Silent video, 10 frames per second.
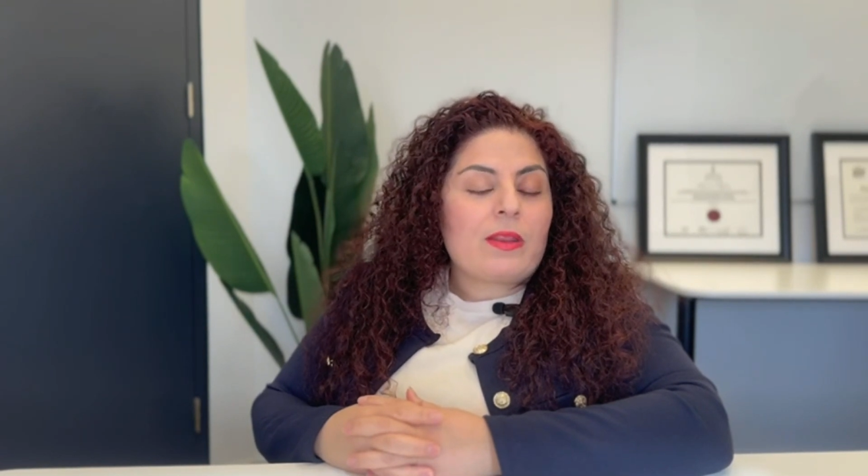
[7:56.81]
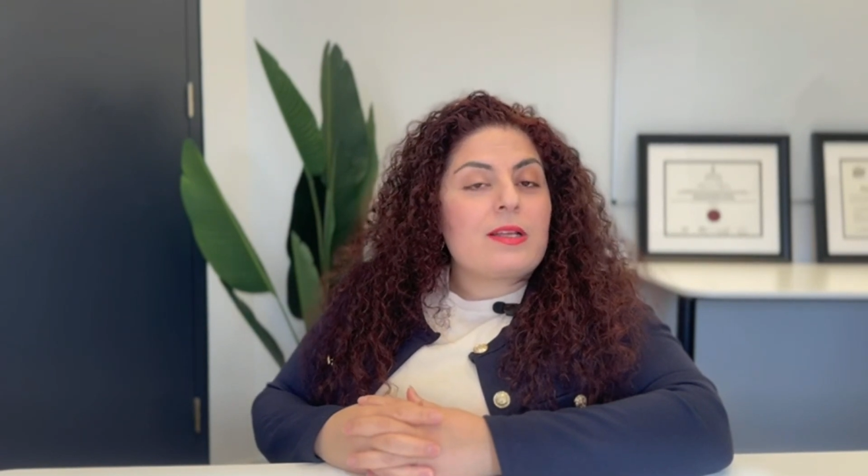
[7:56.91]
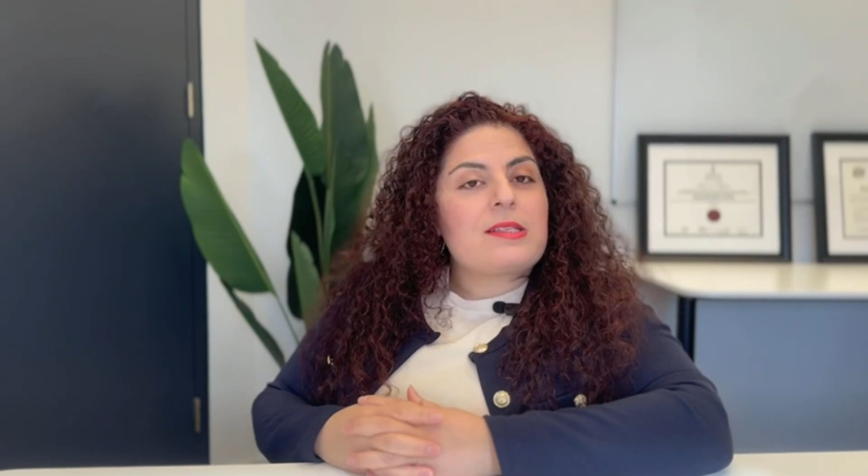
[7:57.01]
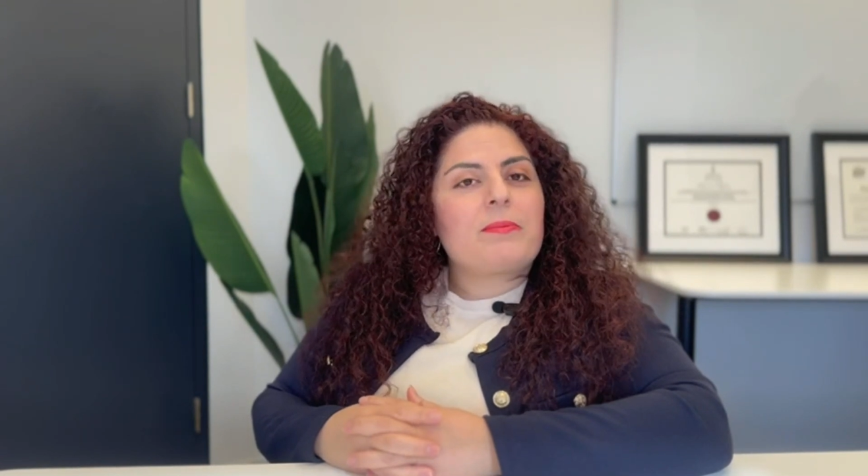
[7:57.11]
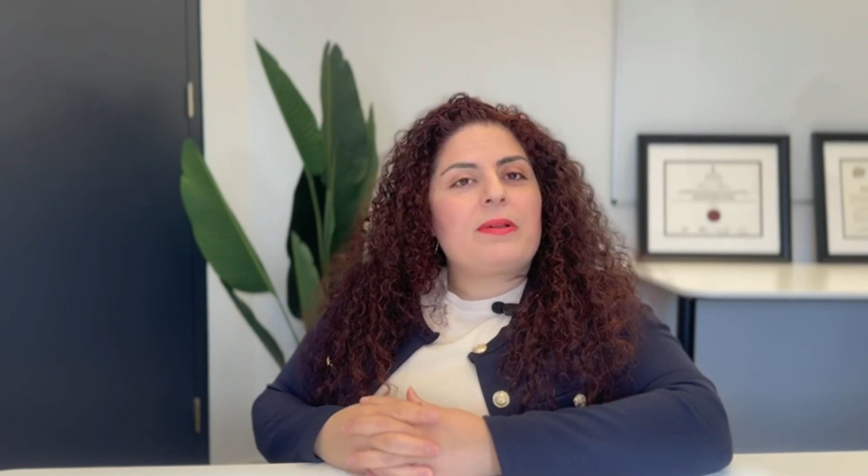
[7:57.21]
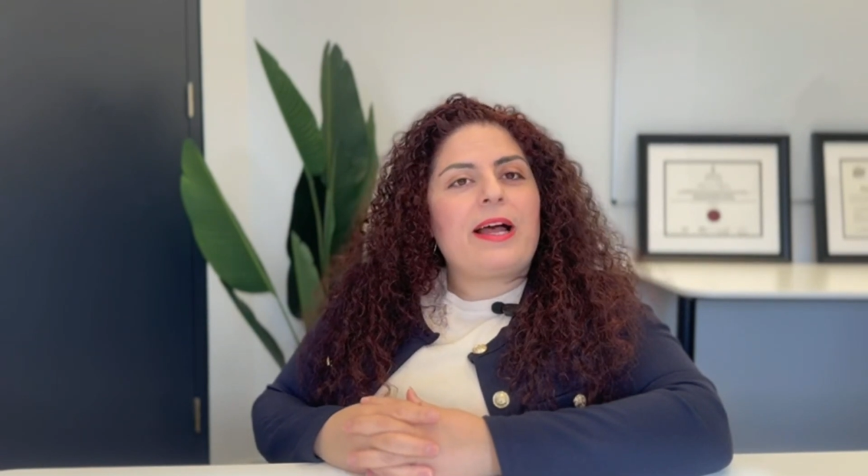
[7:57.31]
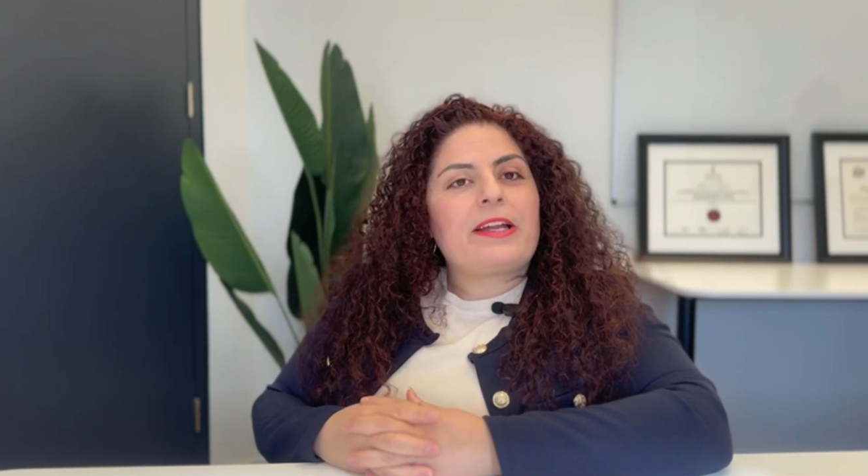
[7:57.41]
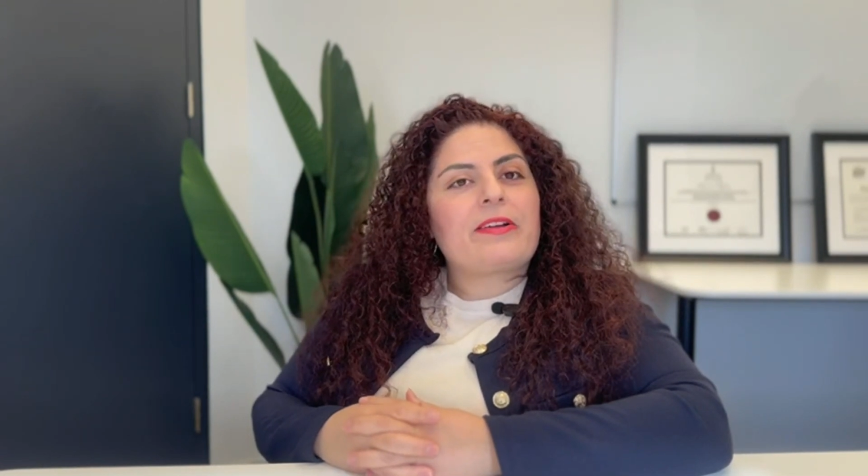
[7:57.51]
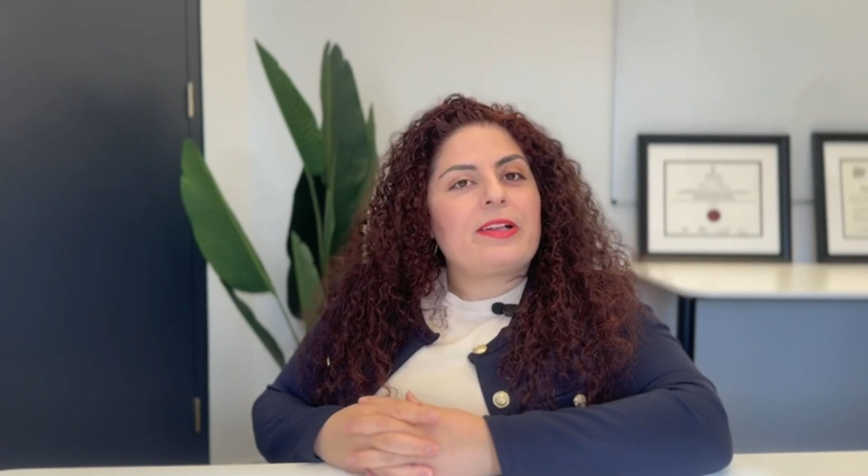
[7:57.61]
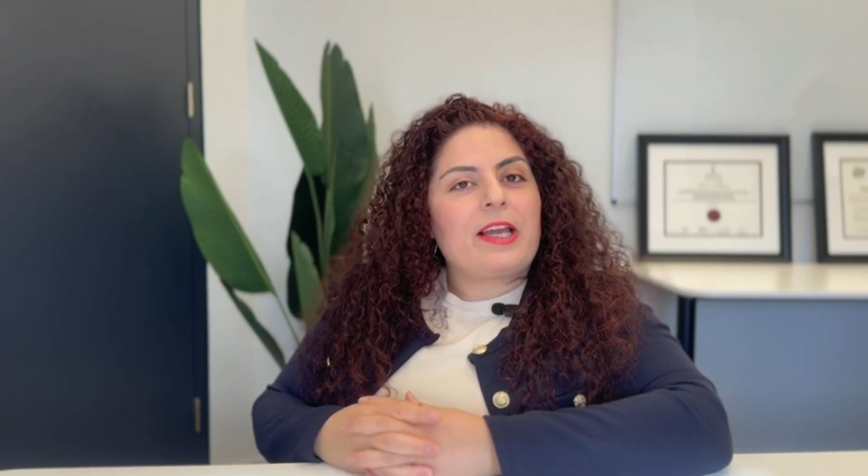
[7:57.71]
The
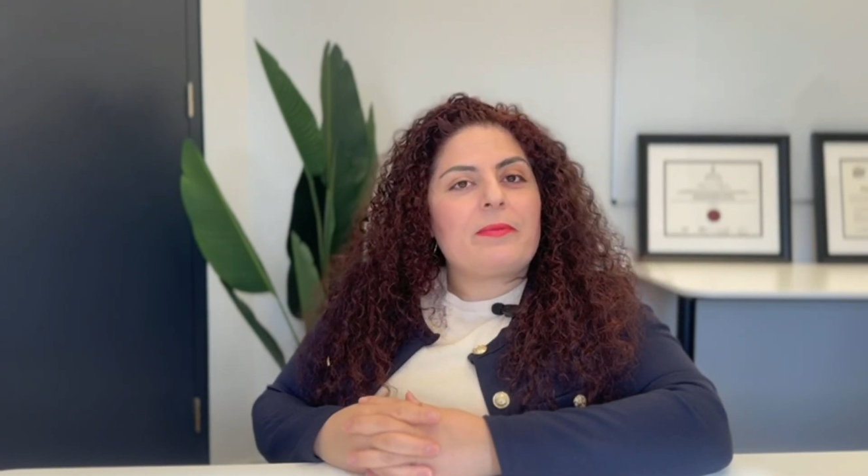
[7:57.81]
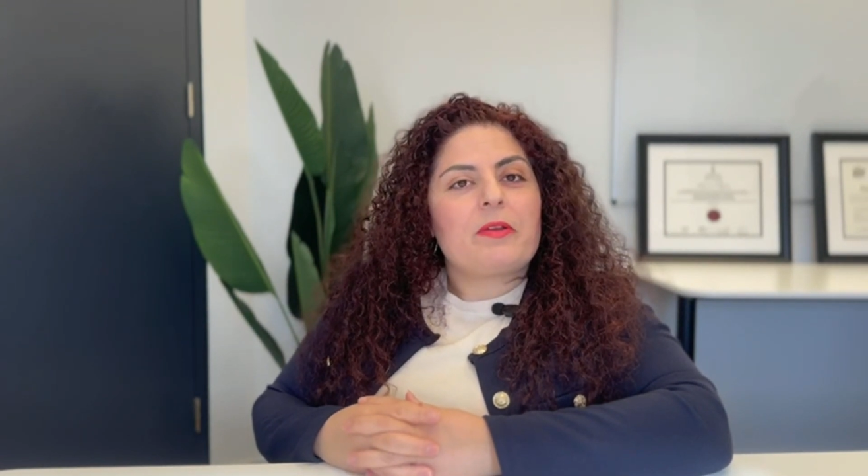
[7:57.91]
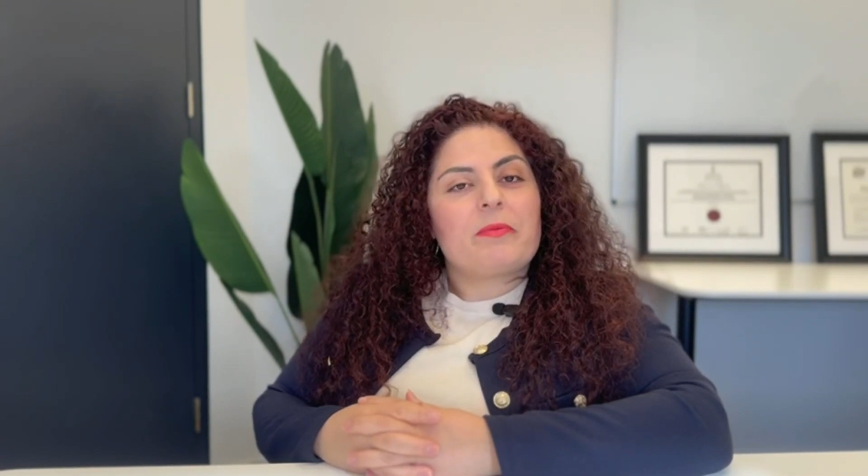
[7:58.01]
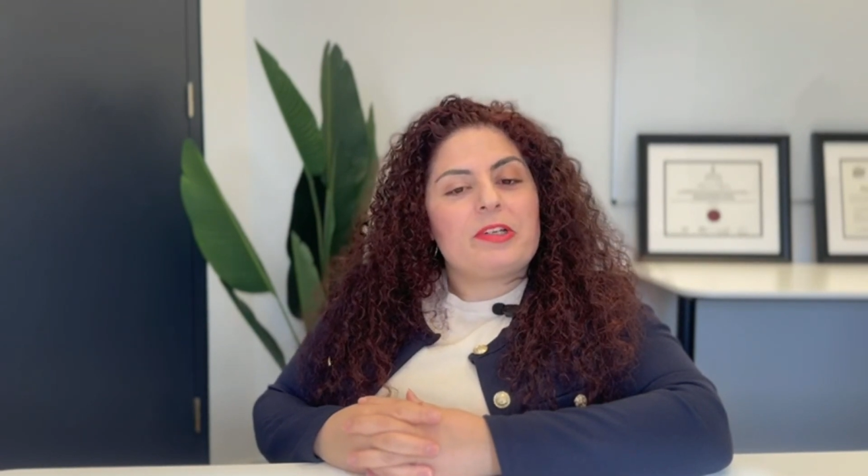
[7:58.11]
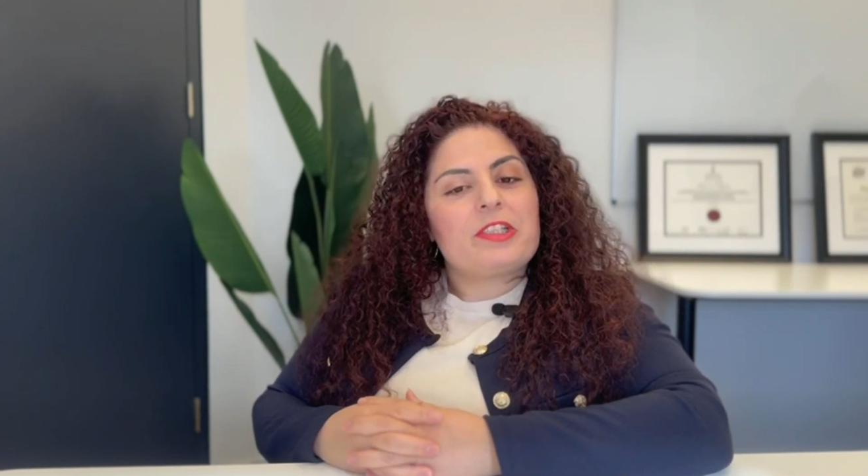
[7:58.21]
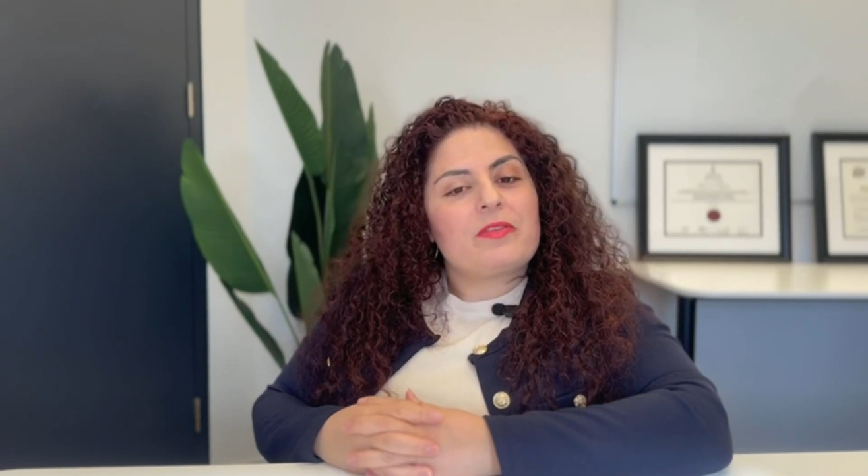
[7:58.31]
supplier claimed a breach